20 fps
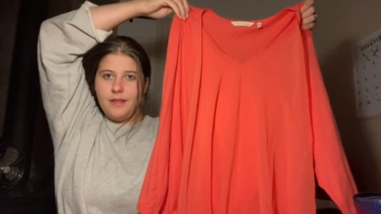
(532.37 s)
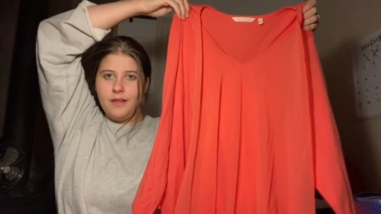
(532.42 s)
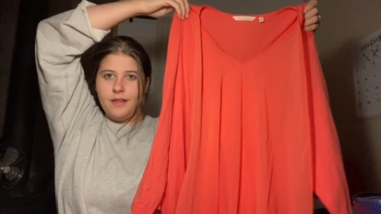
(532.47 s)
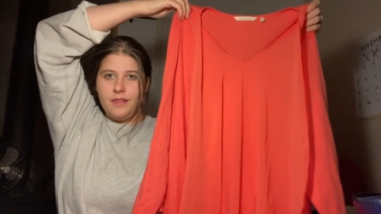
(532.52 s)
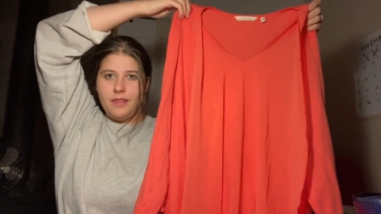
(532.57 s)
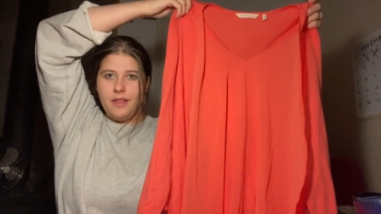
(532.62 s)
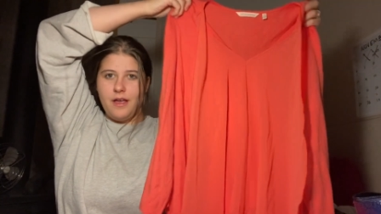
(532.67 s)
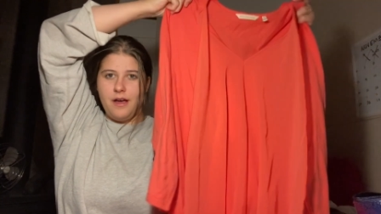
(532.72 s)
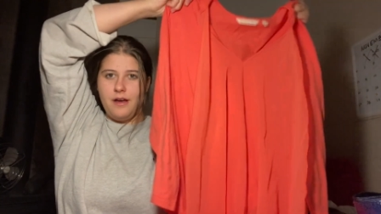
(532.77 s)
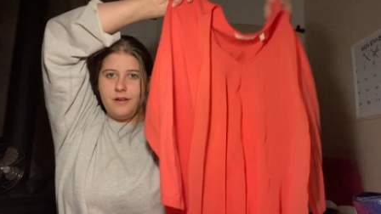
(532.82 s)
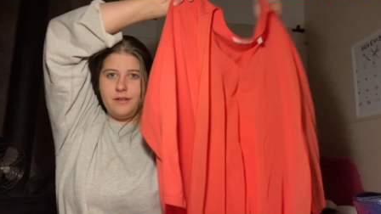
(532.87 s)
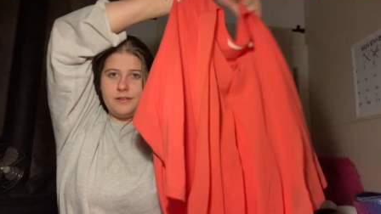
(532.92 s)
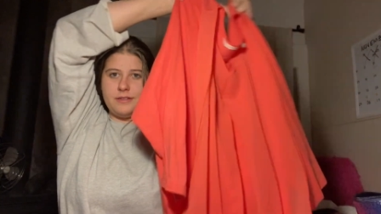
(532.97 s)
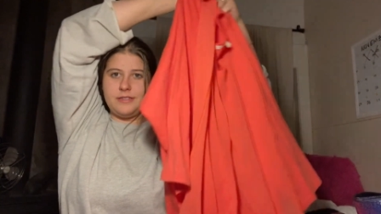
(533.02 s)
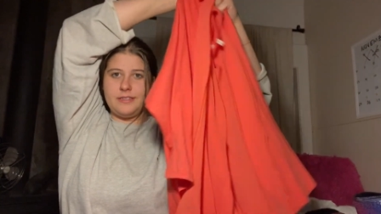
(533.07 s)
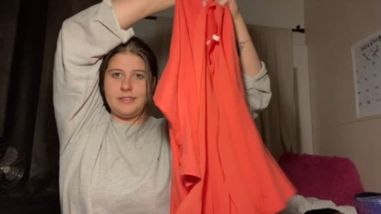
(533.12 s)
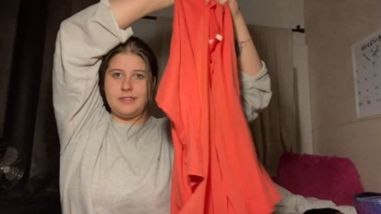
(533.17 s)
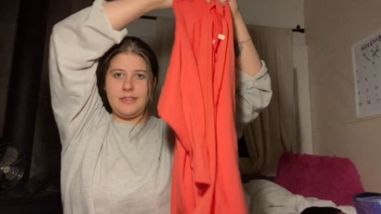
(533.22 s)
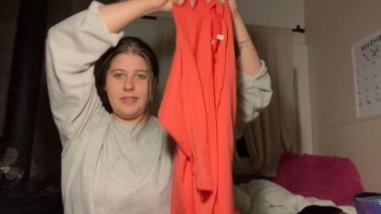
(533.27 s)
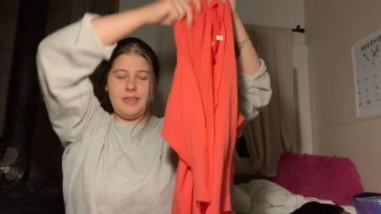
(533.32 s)
long
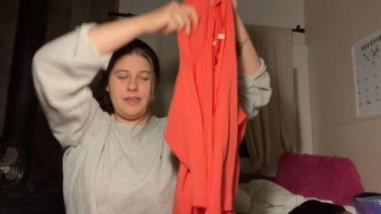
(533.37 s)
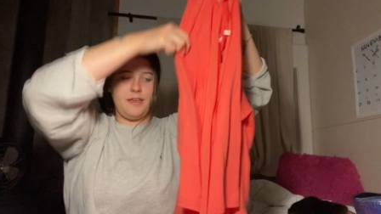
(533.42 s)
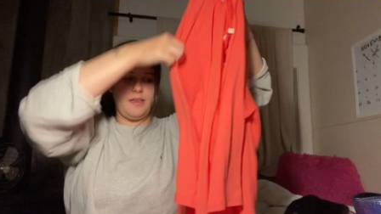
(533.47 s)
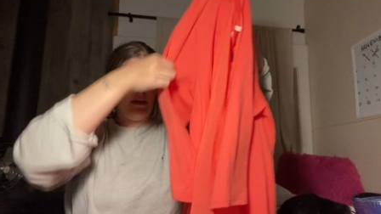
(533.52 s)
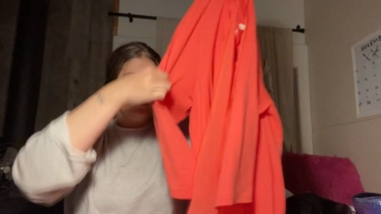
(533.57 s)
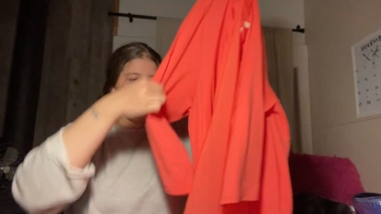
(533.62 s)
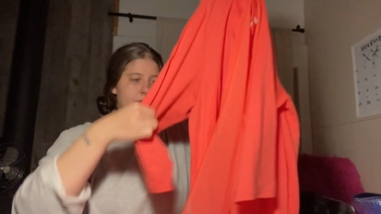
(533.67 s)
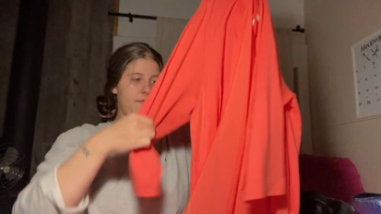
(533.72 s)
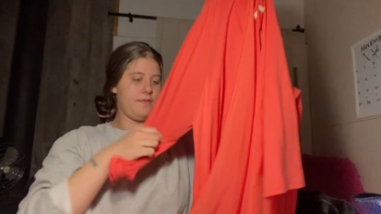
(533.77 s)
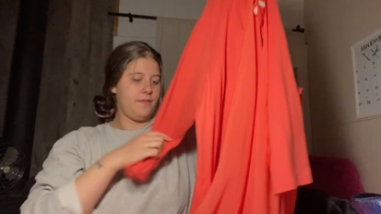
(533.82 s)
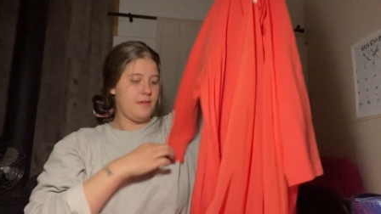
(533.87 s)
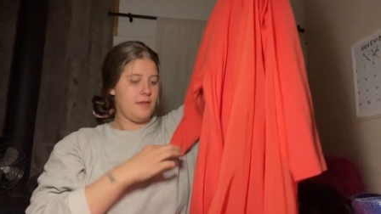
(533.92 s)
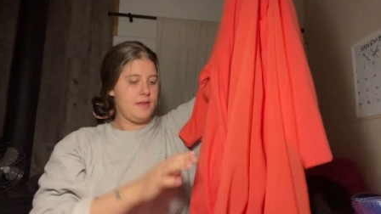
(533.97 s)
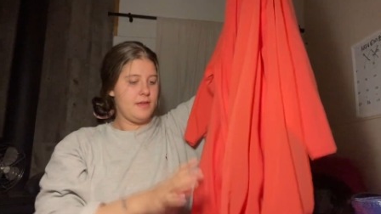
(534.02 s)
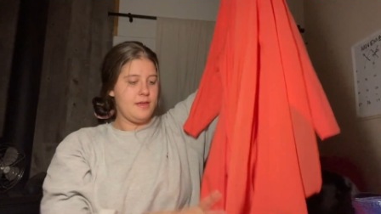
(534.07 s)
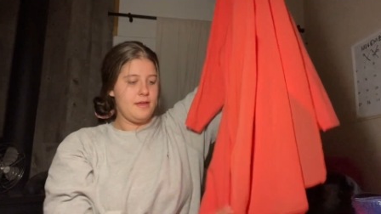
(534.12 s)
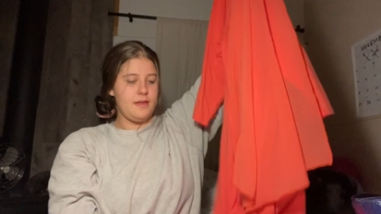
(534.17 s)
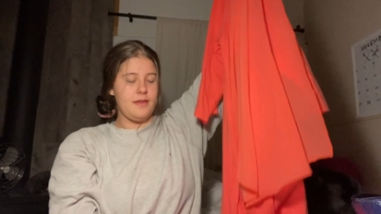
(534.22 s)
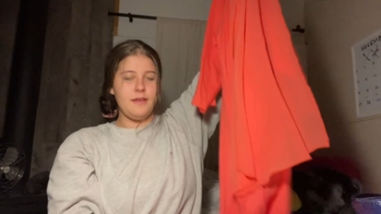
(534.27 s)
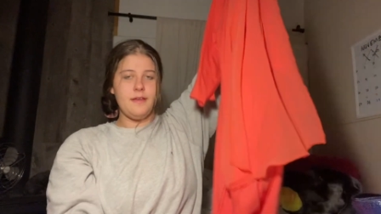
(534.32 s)
sleeve
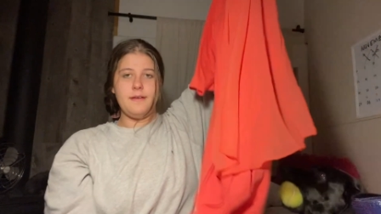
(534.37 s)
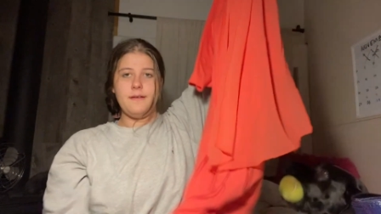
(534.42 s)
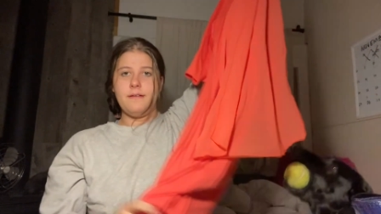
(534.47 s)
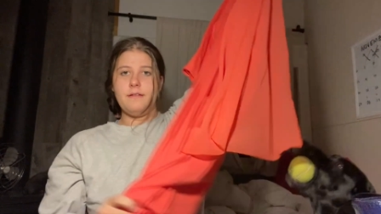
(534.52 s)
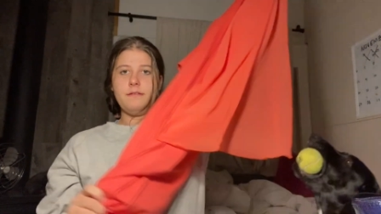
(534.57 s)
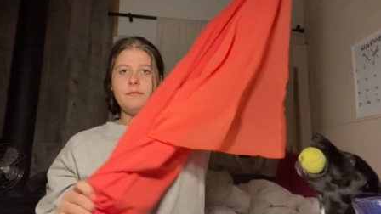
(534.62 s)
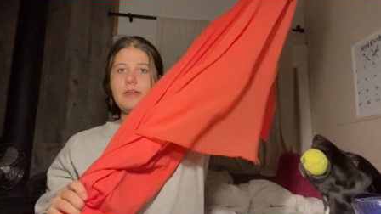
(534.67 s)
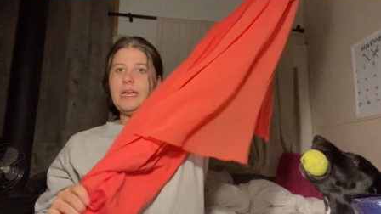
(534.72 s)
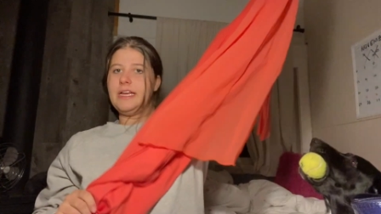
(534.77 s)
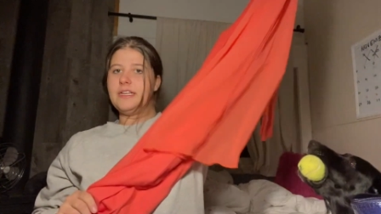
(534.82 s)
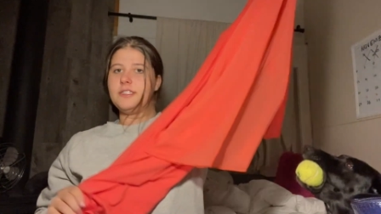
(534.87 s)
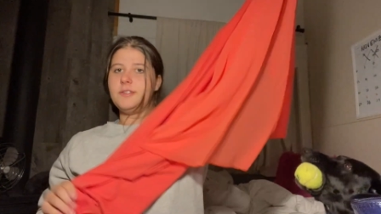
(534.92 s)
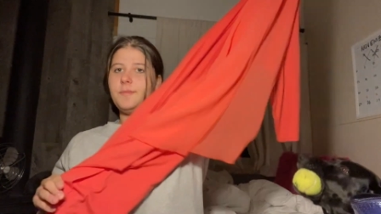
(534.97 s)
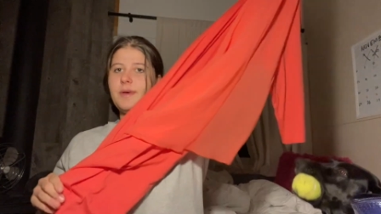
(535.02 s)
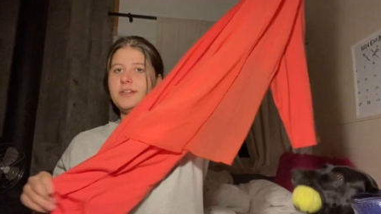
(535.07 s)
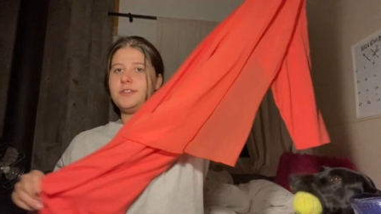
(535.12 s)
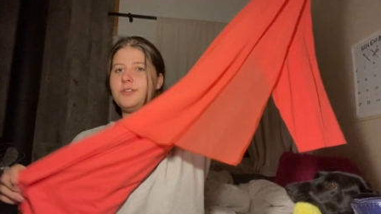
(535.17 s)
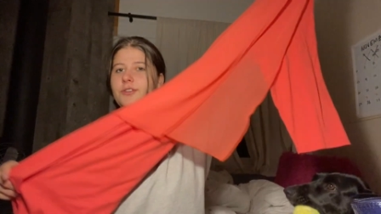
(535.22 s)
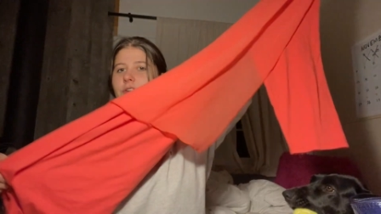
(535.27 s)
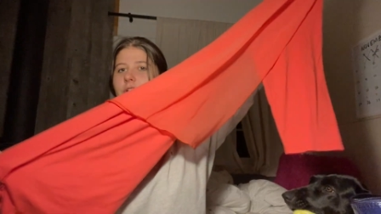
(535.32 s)

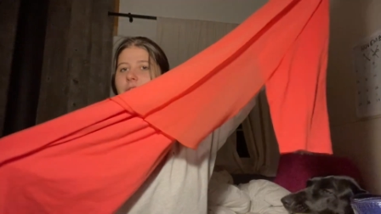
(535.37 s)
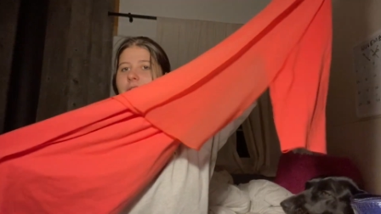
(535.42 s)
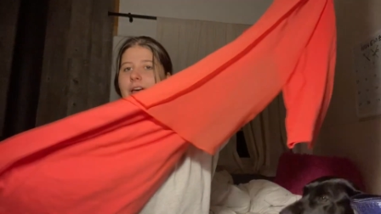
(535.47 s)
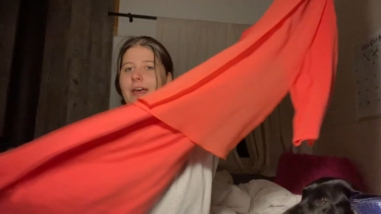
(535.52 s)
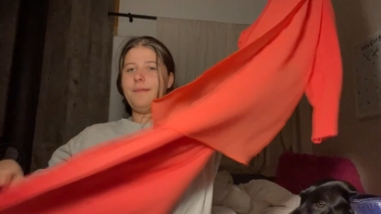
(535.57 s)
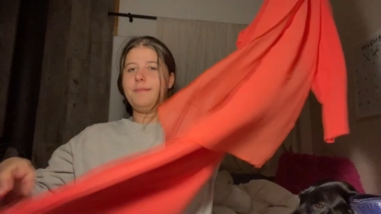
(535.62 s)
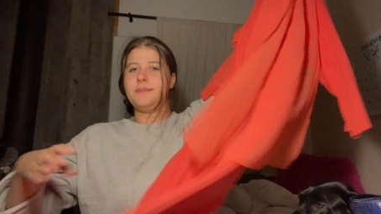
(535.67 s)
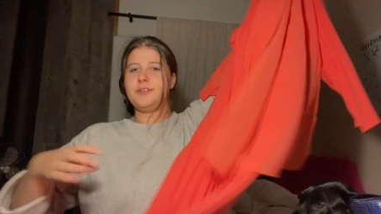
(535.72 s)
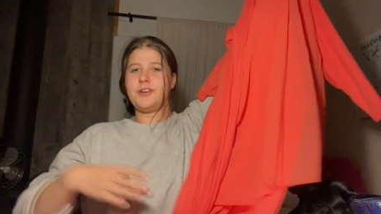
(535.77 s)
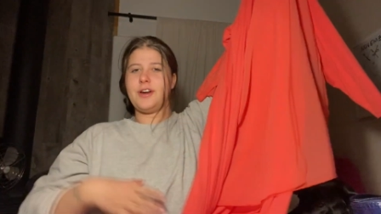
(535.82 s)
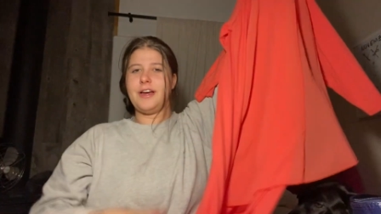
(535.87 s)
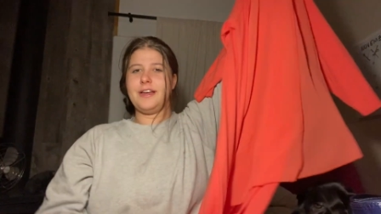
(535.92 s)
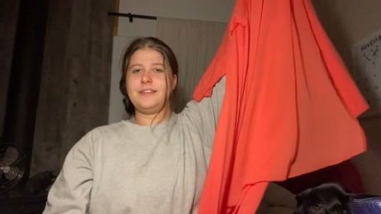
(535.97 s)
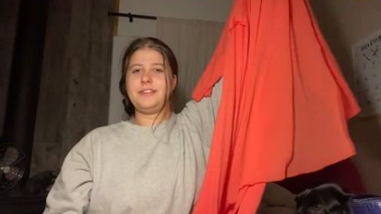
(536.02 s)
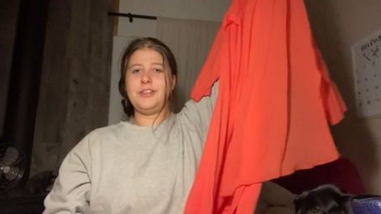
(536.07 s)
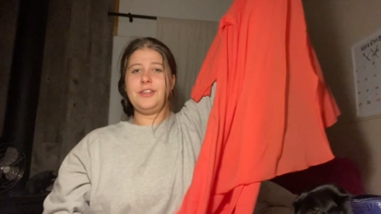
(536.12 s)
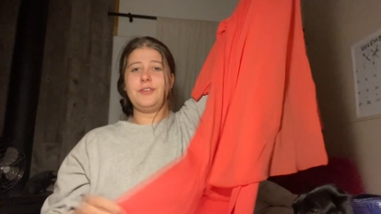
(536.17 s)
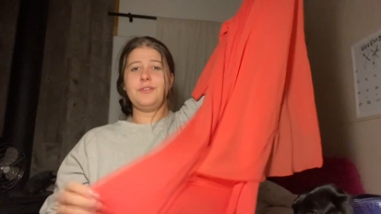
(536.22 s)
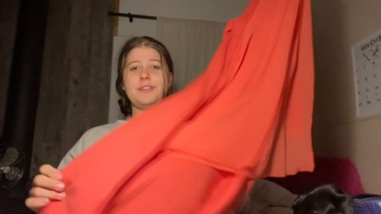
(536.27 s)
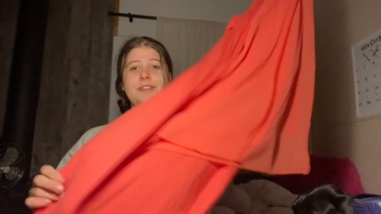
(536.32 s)
asymmetrical hem
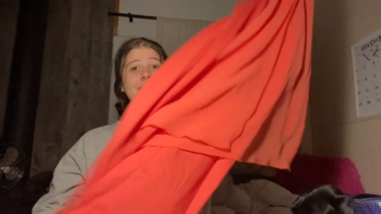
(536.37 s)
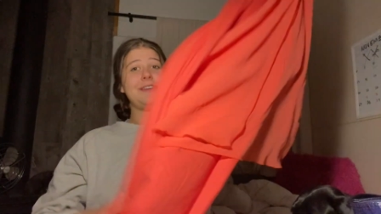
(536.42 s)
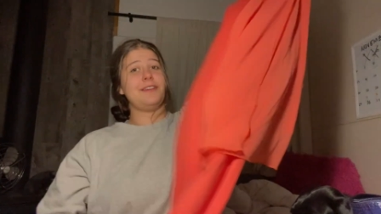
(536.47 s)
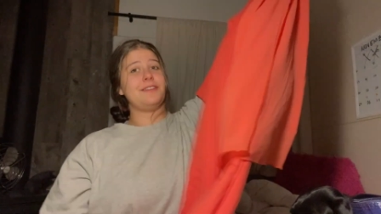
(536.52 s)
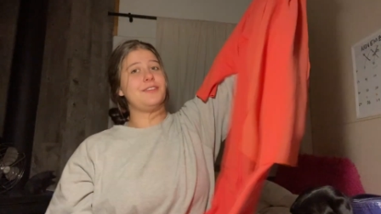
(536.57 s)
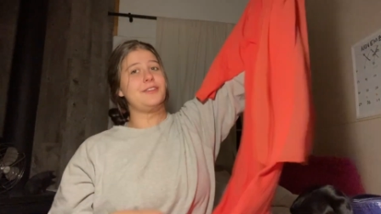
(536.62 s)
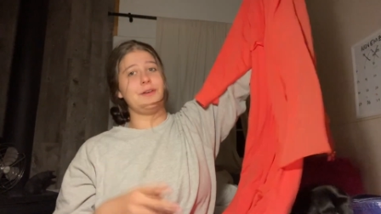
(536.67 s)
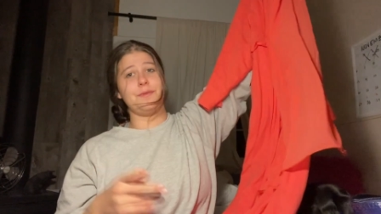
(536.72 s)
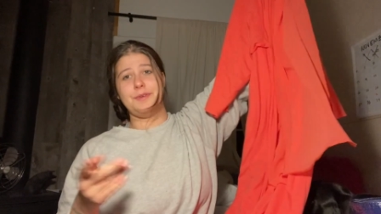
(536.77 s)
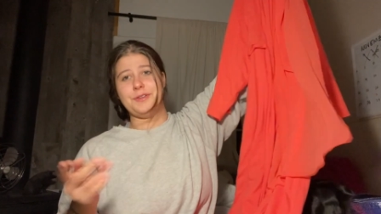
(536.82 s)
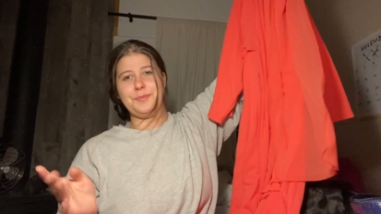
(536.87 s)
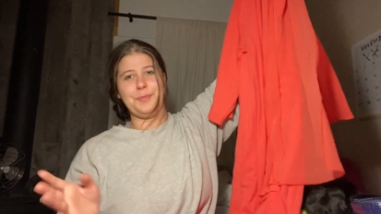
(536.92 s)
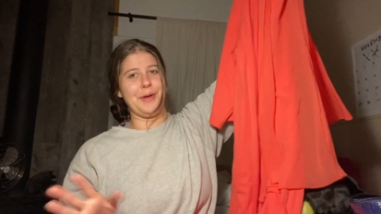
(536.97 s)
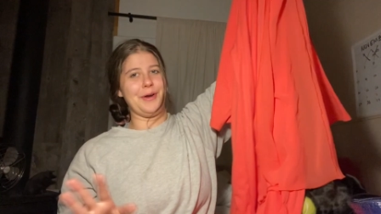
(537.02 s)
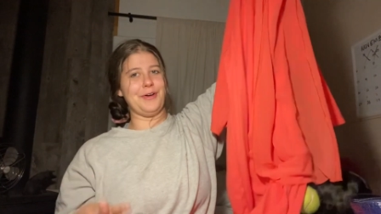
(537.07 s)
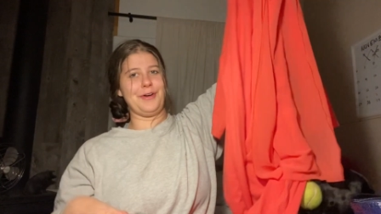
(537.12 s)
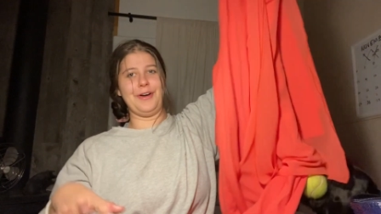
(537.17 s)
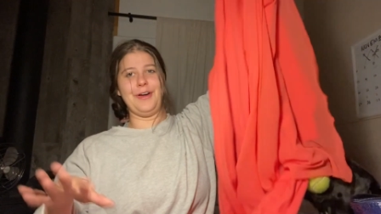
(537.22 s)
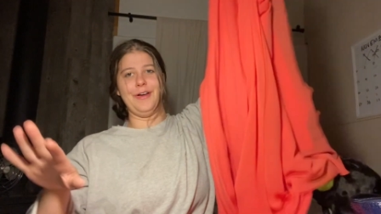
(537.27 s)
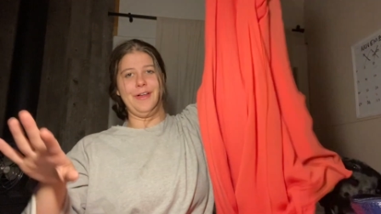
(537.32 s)
dress. You'll see so much
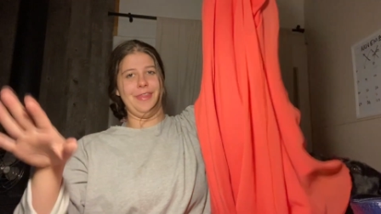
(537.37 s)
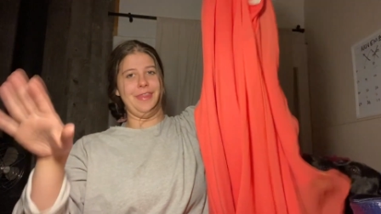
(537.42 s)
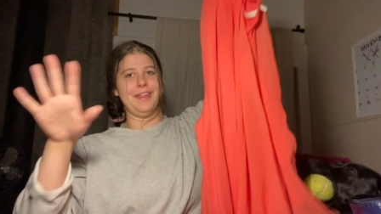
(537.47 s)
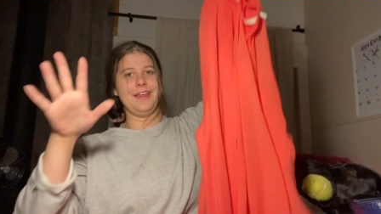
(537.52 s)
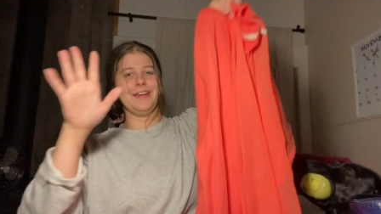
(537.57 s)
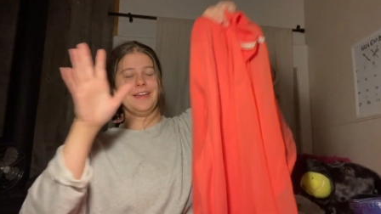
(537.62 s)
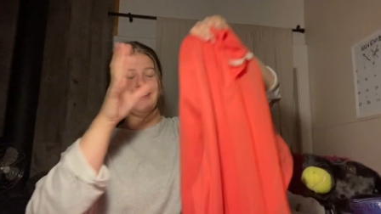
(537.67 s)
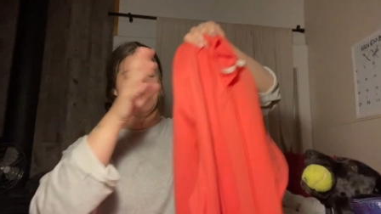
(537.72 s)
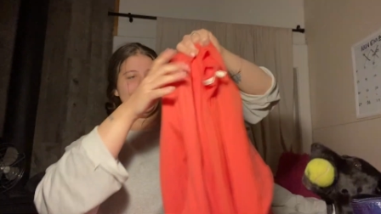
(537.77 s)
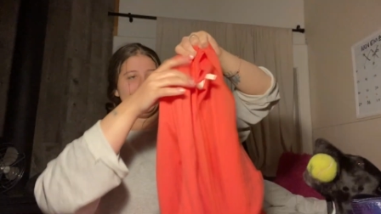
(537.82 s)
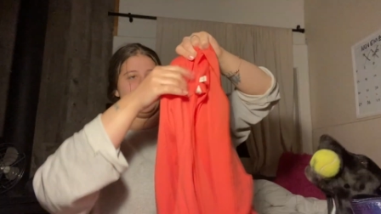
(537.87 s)
better on the